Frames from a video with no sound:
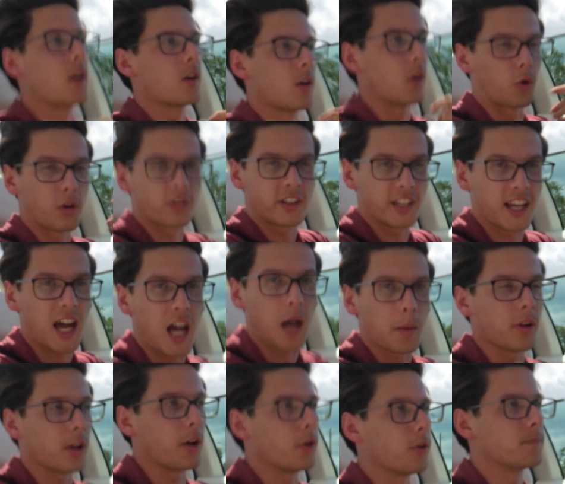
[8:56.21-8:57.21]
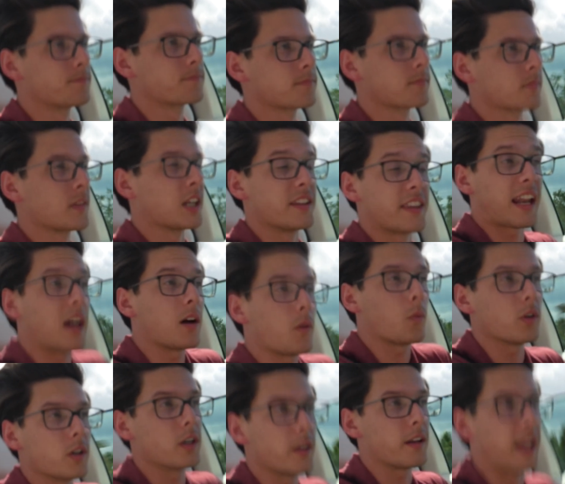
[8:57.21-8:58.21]
or Diablo, than I
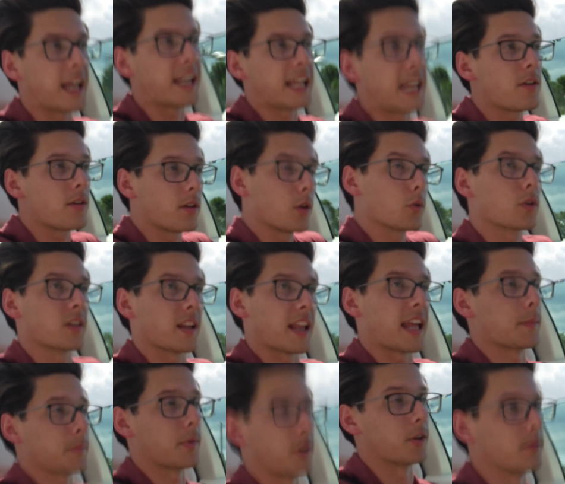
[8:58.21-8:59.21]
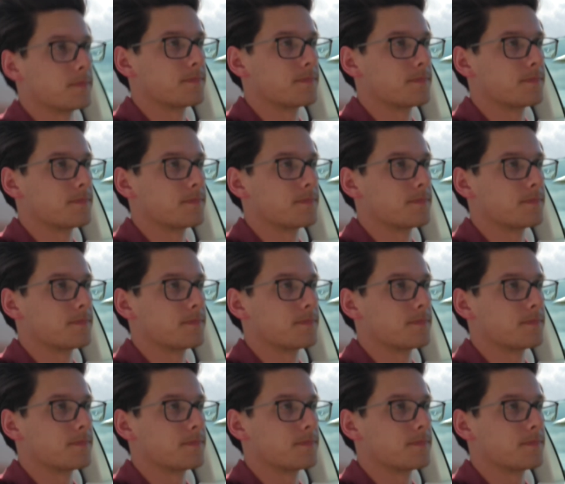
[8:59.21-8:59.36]
would in a newer Lambo.